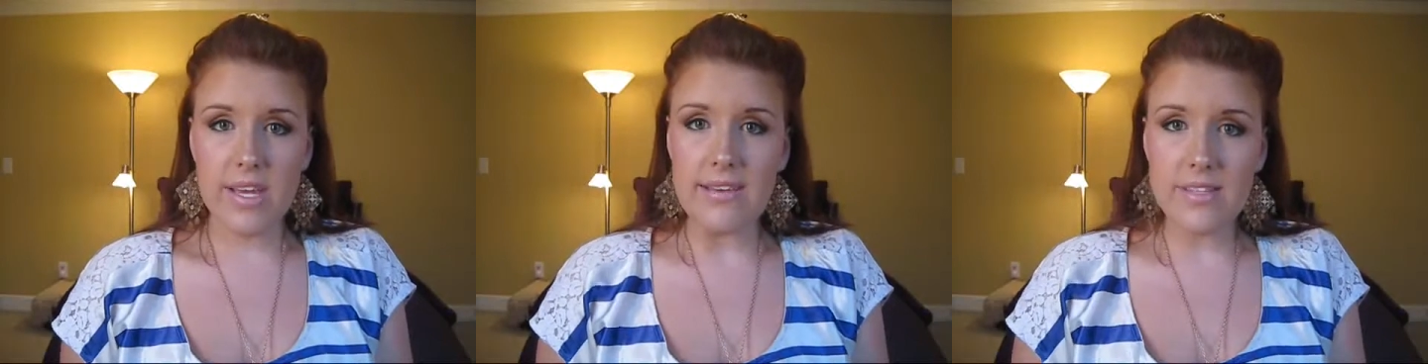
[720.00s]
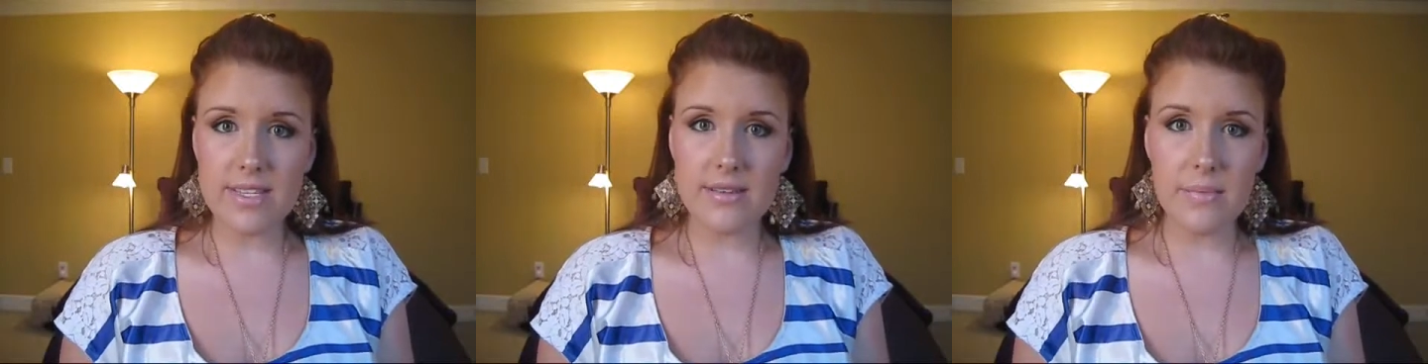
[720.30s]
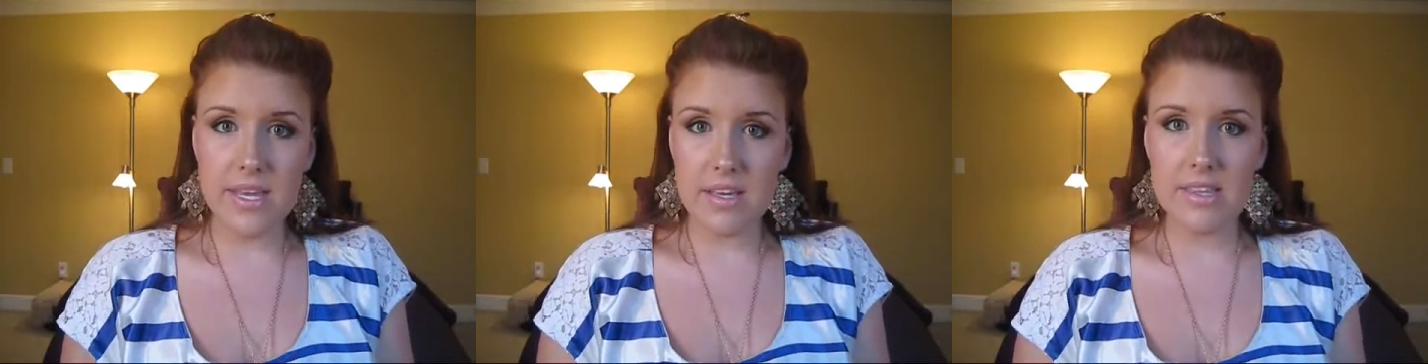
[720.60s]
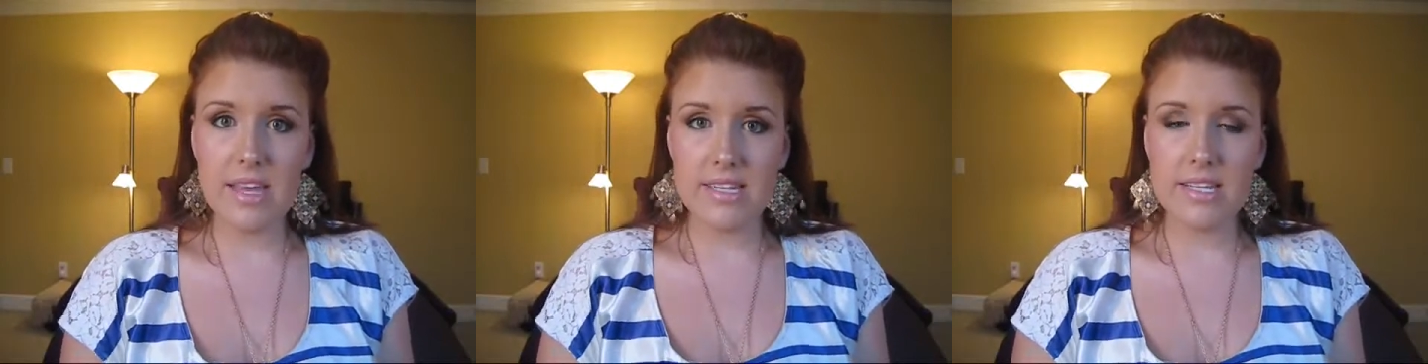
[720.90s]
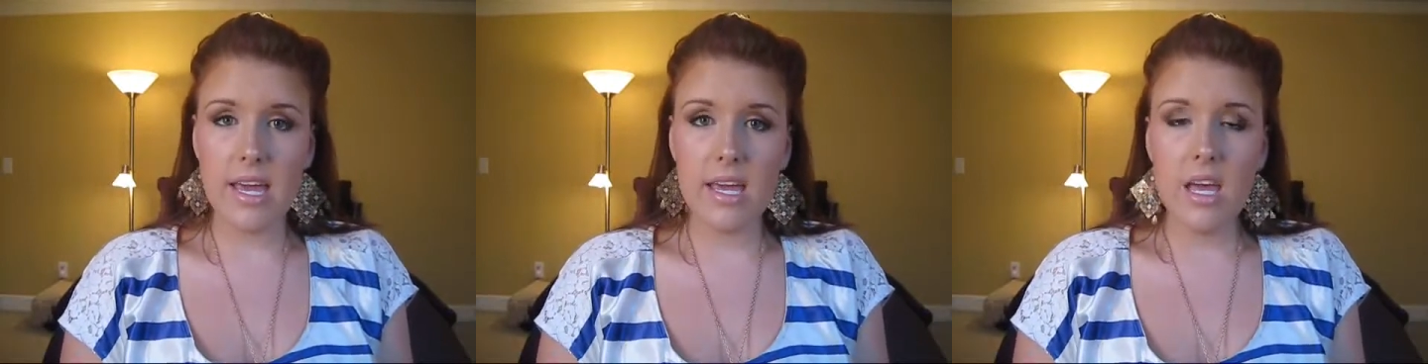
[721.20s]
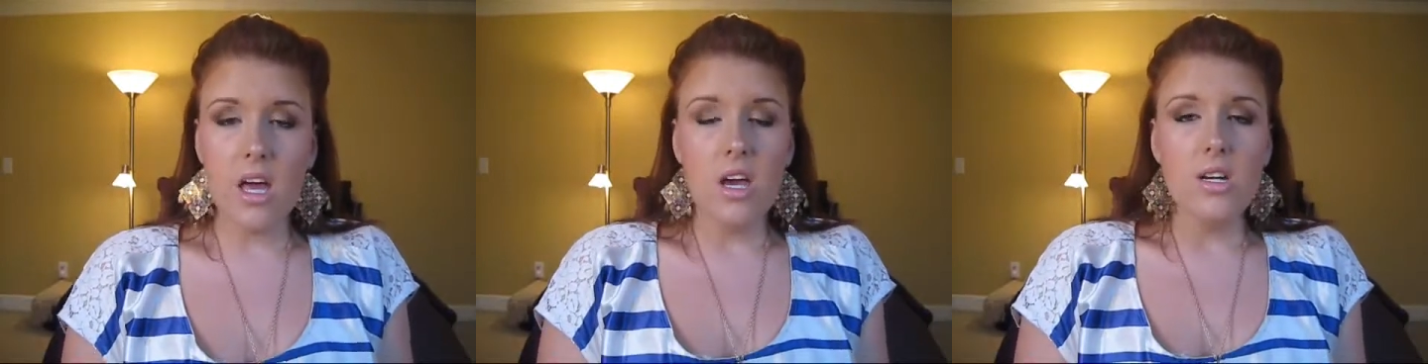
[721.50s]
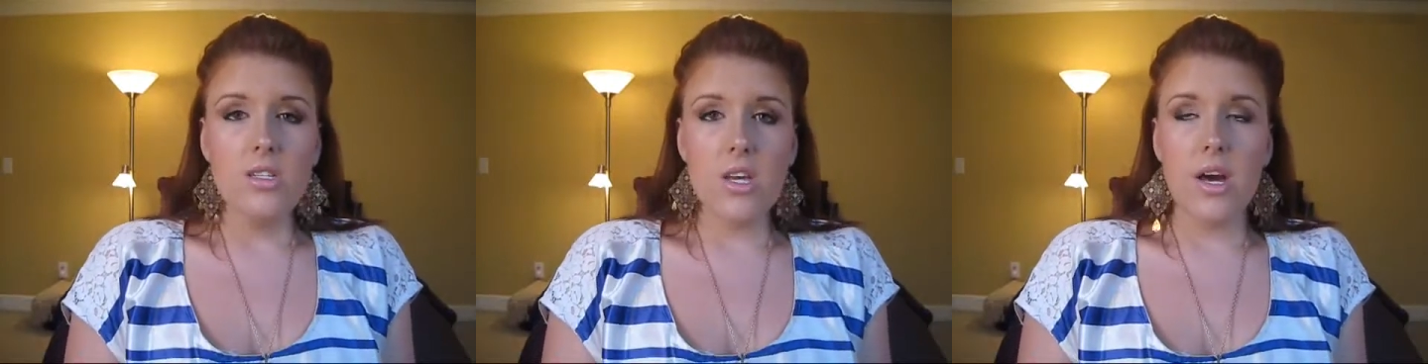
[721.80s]
that you've done something good that day.
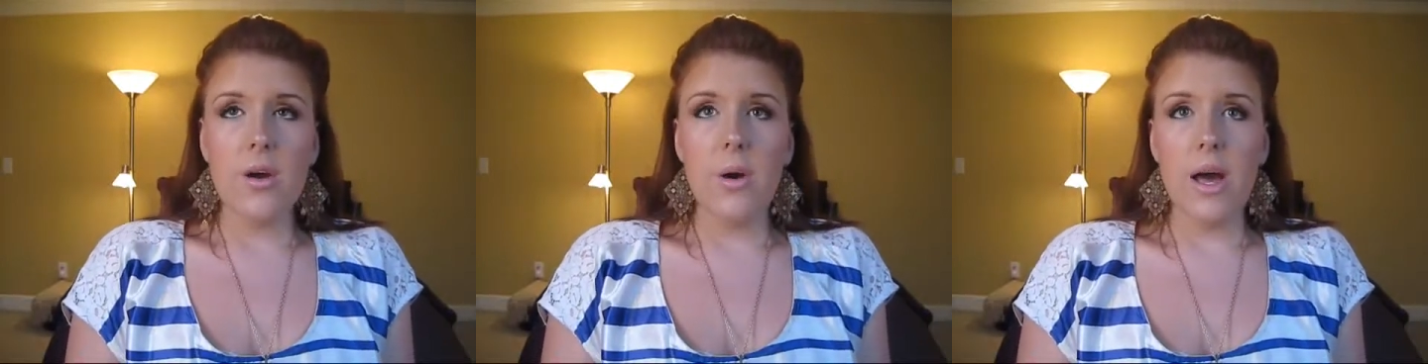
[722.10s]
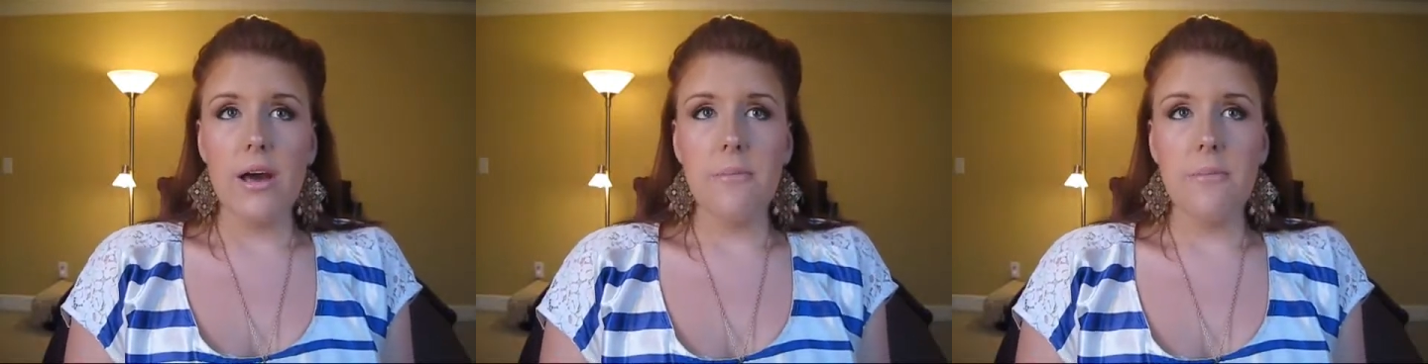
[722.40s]
So